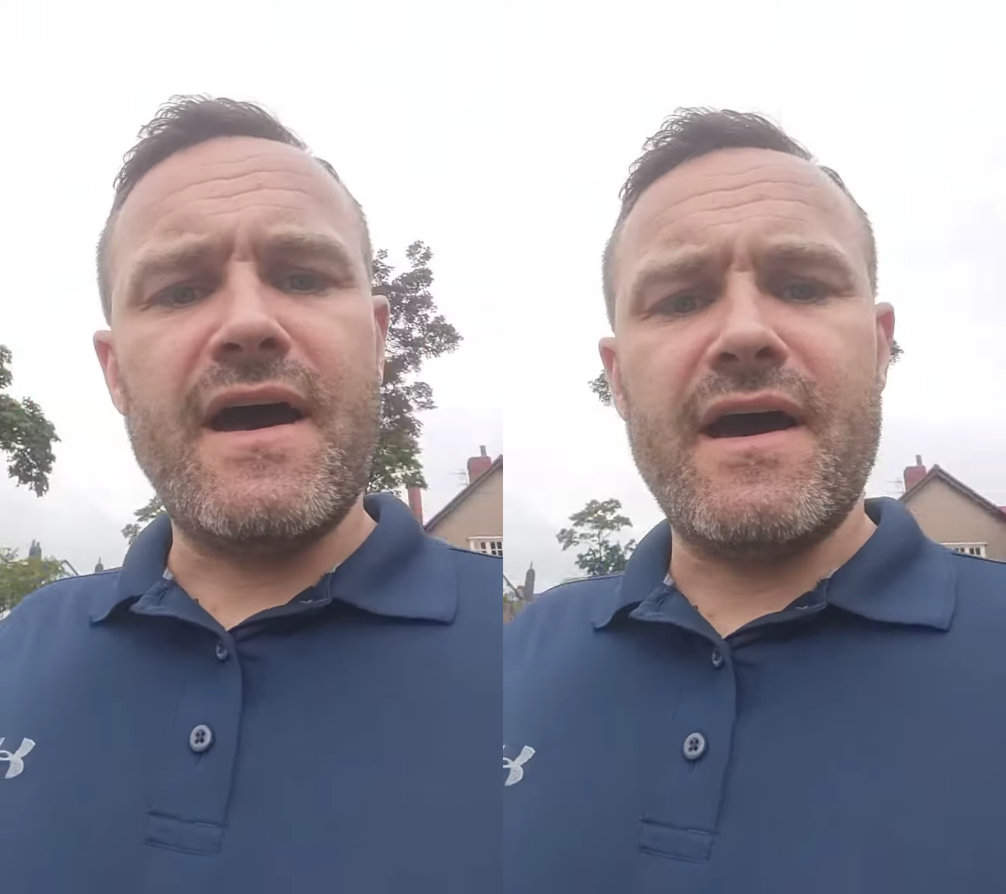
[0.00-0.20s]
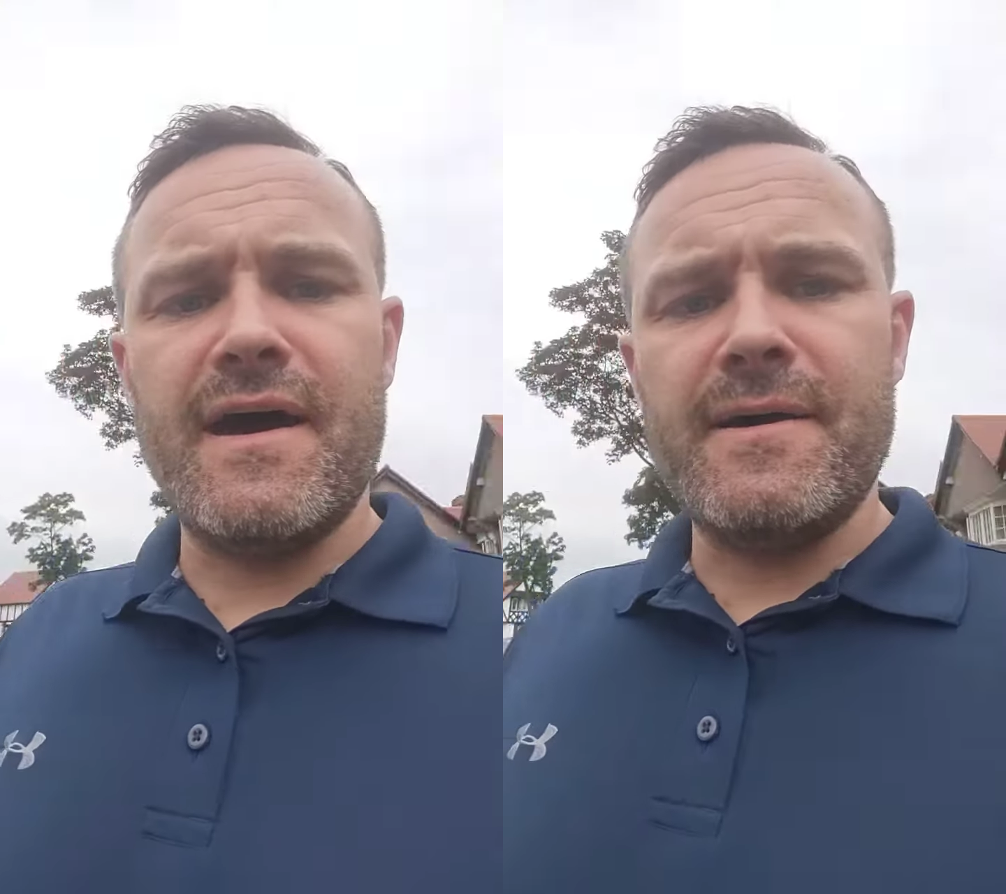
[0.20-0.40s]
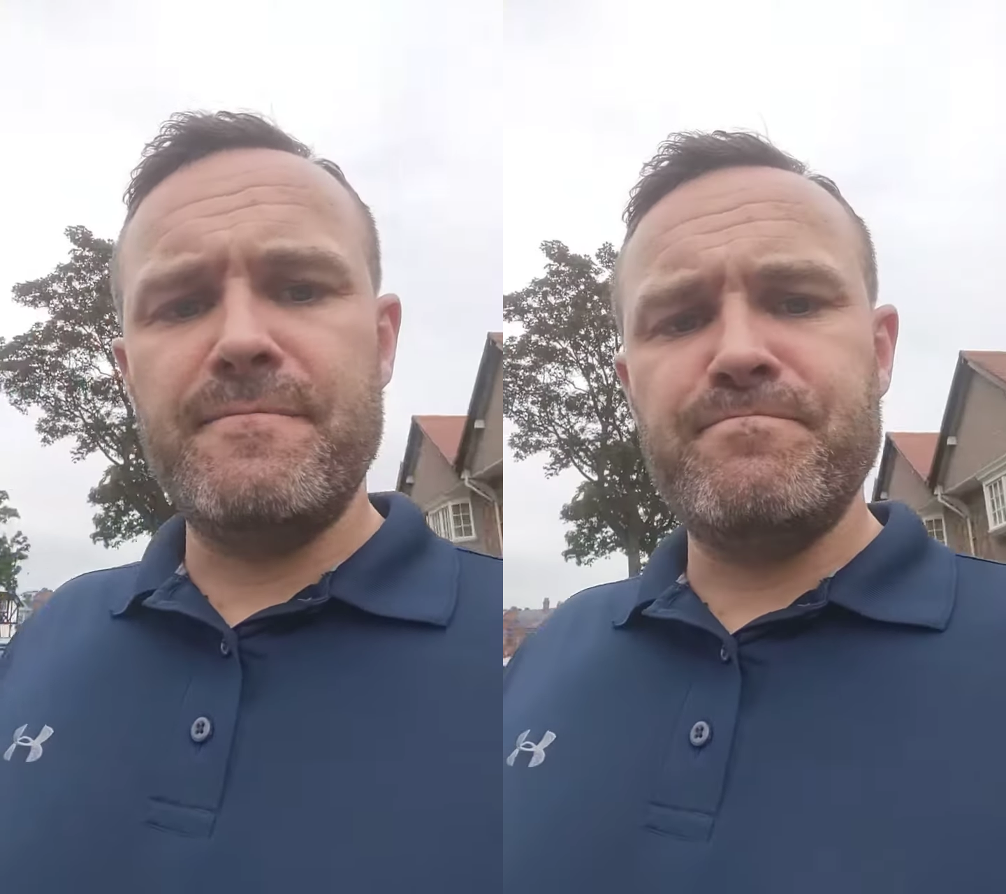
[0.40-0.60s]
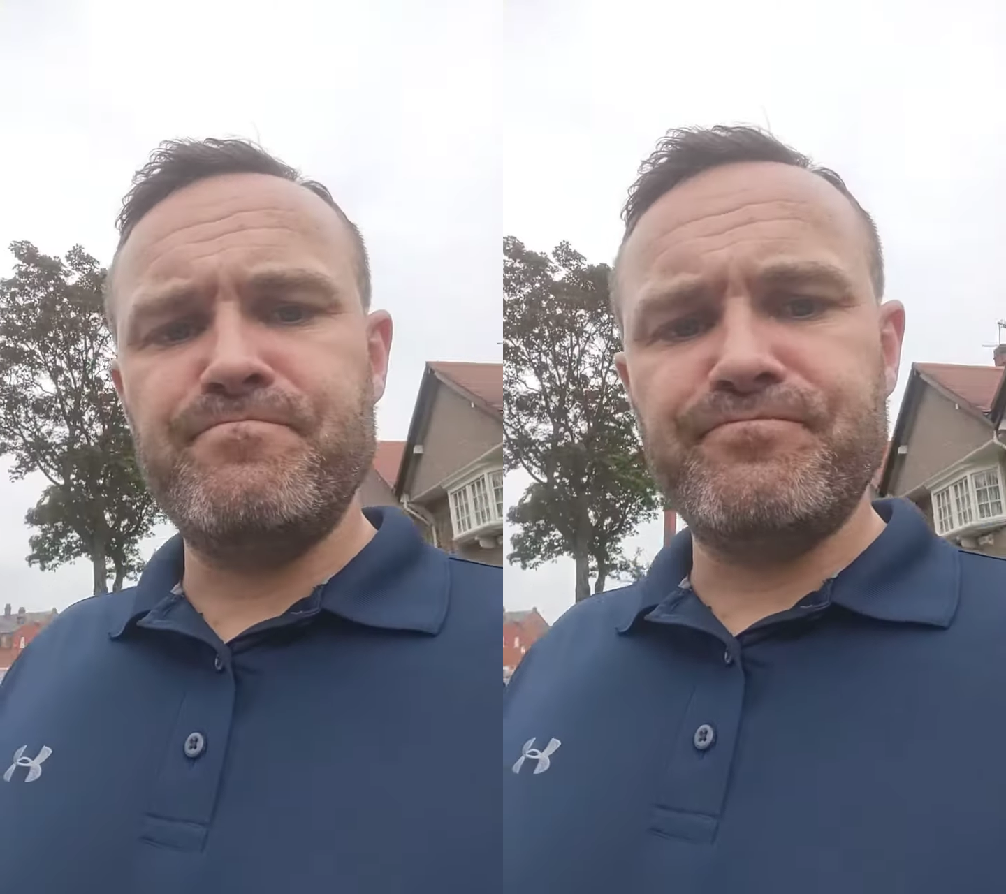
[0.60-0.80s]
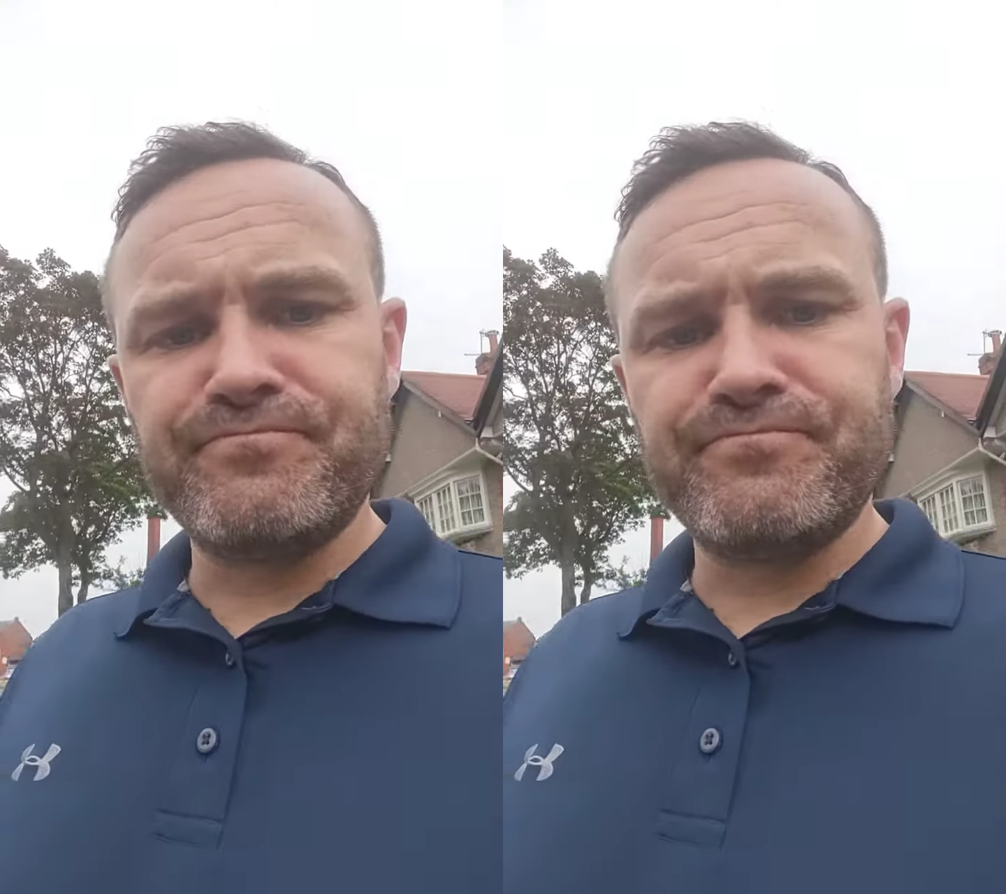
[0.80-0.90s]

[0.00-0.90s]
The